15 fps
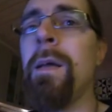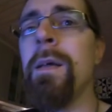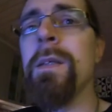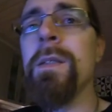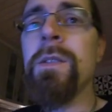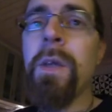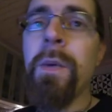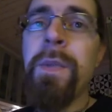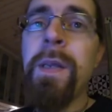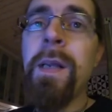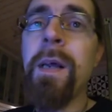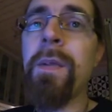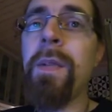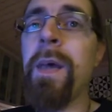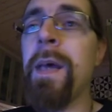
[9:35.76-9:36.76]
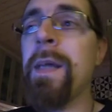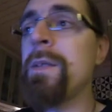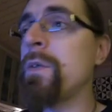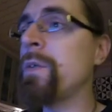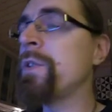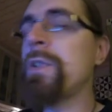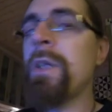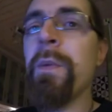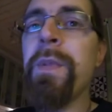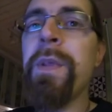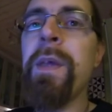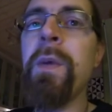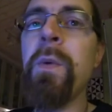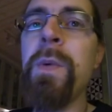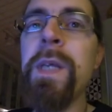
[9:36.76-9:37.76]
something like that, or
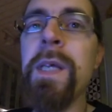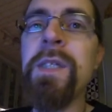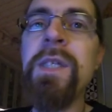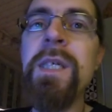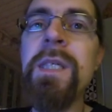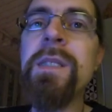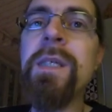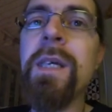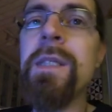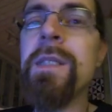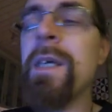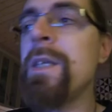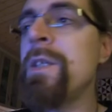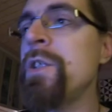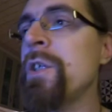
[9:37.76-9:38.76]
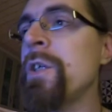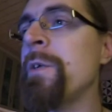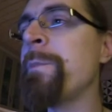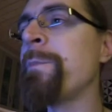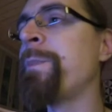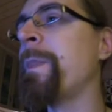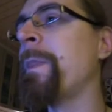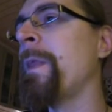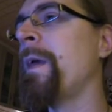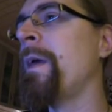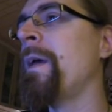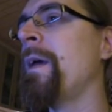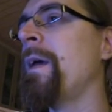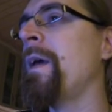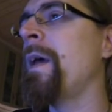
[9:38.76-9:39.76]
something with a T6 engine,
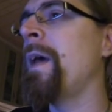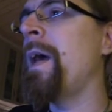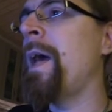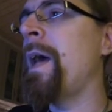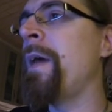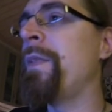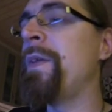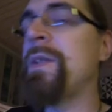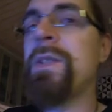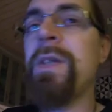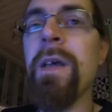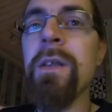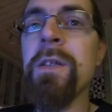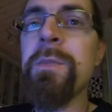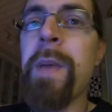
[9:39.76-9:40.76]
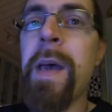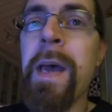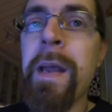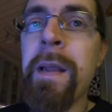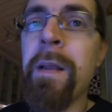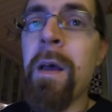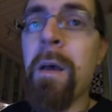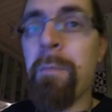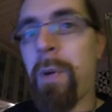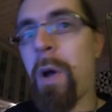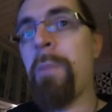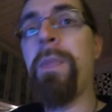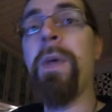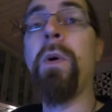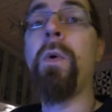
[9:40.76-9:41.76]
and the salesman
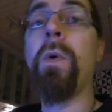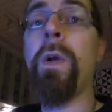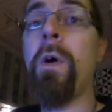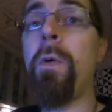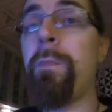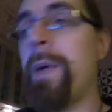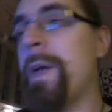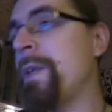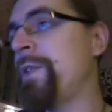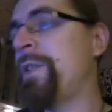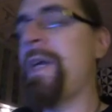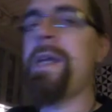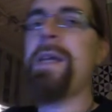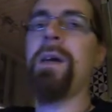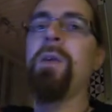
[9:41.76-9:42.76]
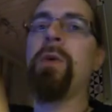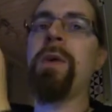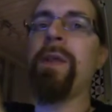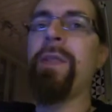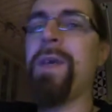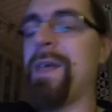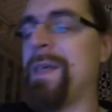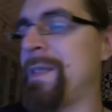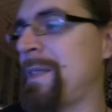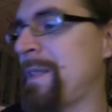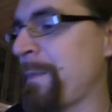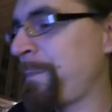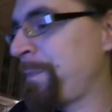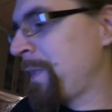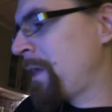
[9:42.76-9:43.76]
pop the hood open, take a look at this.
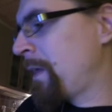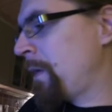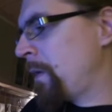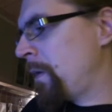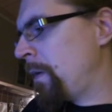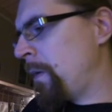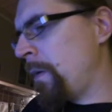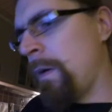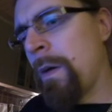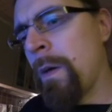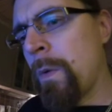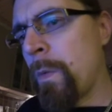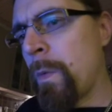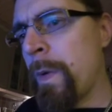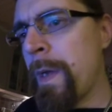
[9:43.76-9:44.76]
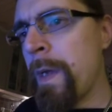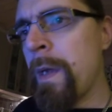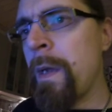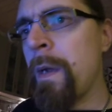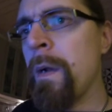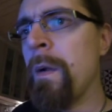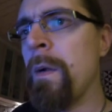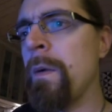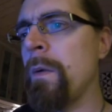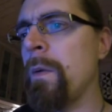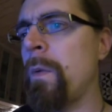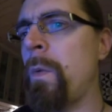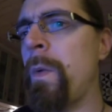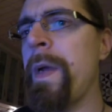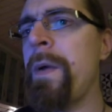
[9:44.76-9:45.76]

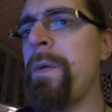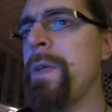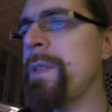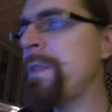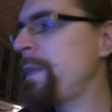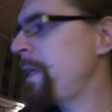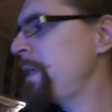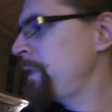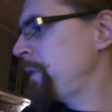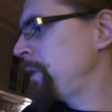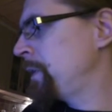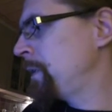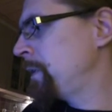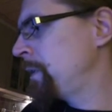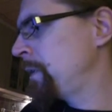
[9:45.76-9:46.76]
Where is the engine?